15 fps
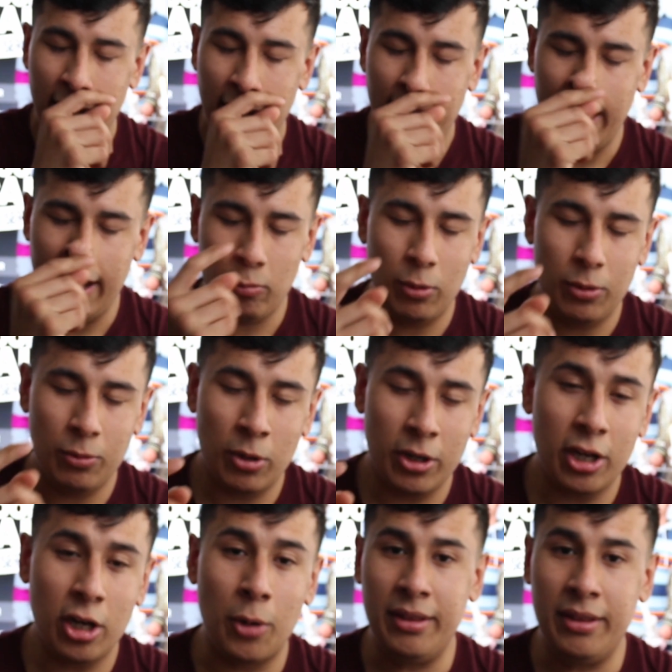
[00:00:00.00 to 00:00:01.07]
hey, we're gonna
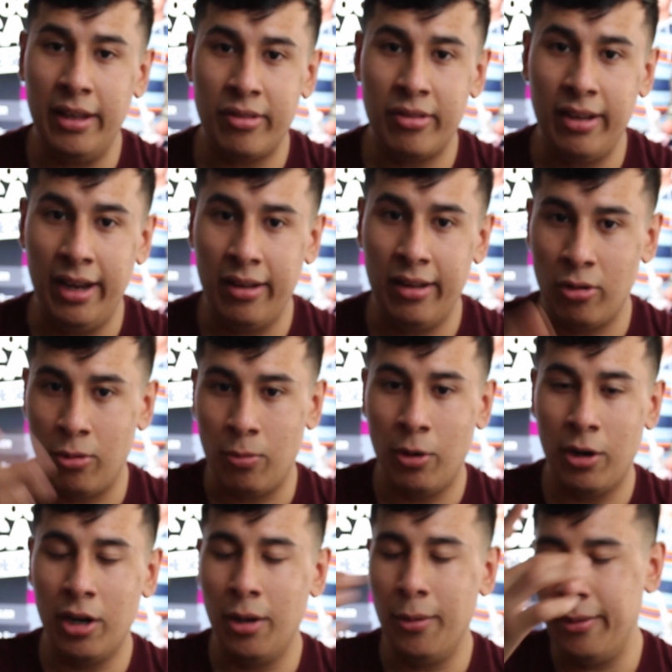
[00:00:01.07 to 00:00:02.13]
go with this dance or we're
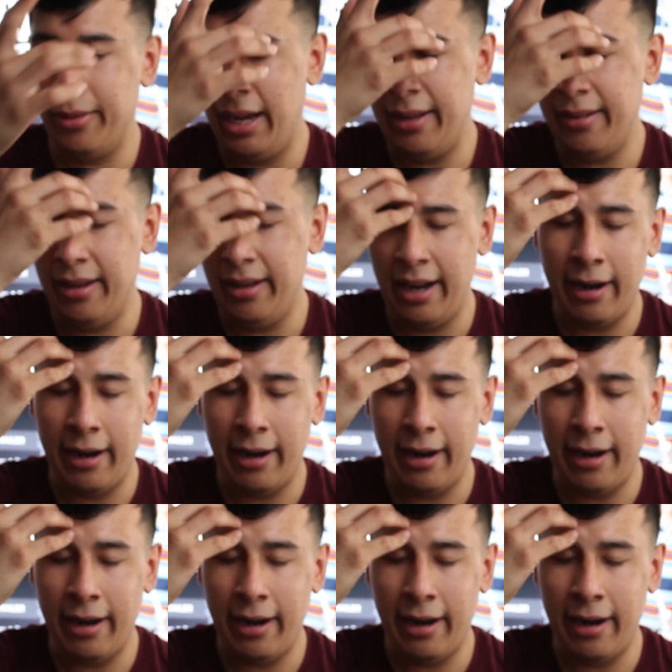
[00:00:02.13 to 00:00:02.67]
gonna go with that dance.